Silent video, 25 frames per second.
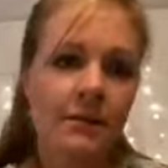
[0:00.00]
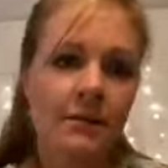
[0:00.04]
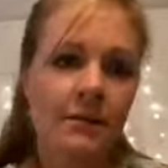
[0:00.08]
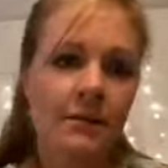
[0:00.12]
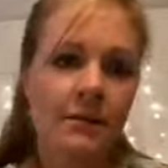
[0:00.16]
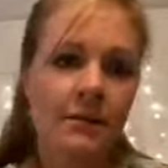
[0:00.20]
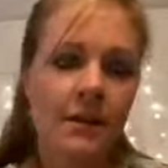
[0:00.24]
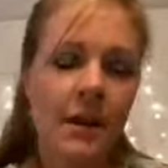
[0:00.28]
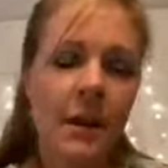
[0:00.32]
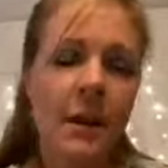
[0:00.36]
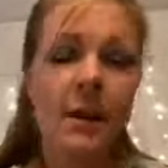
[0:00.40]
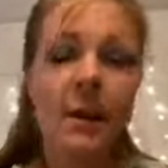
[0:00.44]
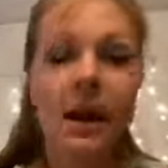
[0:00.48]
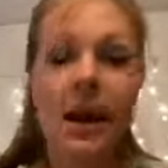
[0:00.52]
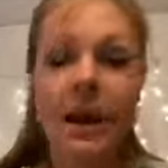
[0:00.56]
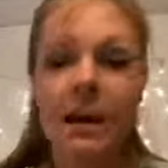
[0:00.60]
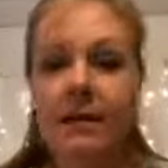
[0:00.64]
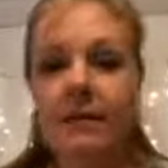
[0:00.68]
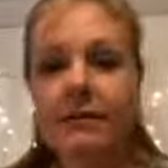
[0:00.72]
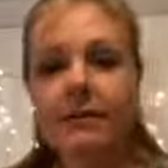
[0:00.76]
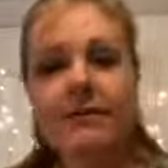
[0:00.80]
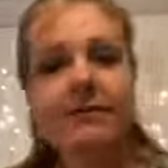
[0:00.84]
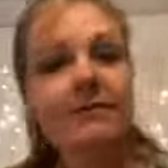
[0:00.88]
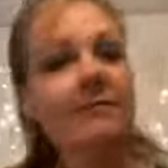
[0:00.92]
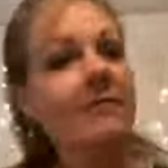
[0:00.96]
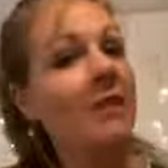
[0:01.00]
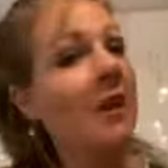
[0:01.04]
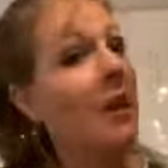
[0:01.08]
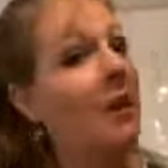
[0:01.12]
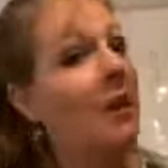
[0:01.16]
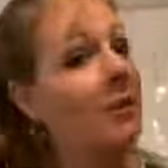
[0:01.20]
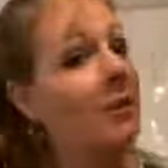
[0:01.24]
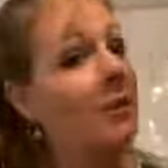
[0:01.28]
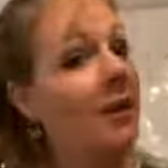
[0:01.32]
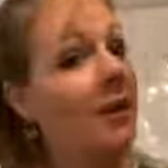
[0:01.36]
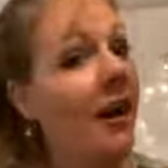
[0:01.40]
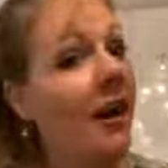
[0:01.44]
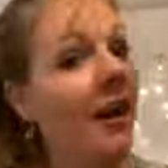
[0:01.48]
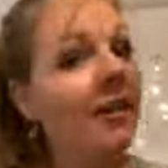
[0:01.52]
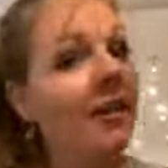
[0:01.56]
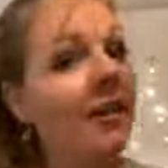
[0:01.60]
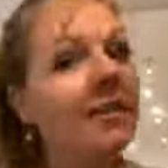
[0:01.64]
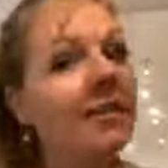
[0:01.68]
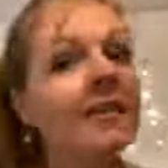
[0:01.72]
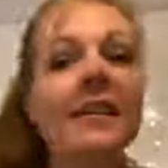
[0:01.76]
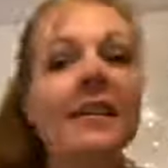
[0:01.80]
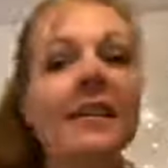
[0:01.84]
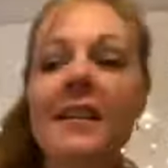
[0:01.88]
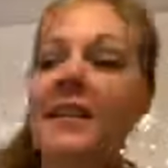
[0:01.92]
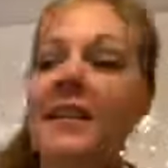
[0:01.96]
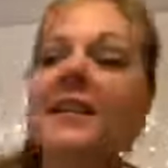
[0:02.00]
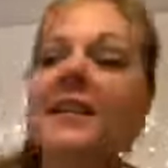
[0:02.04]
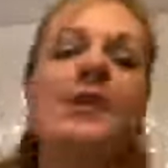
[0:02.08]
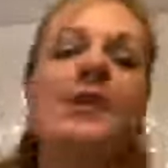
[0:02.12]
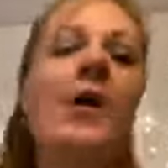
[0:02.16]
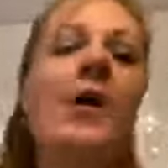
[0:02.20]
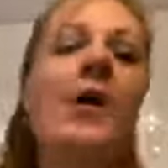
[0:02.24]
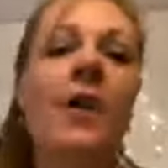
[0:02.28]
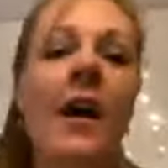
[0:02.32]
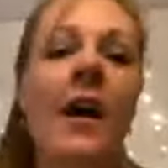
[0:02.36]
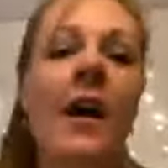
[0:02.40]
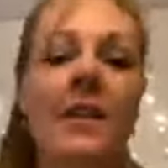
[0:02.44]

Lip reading: All right. Okay. So I just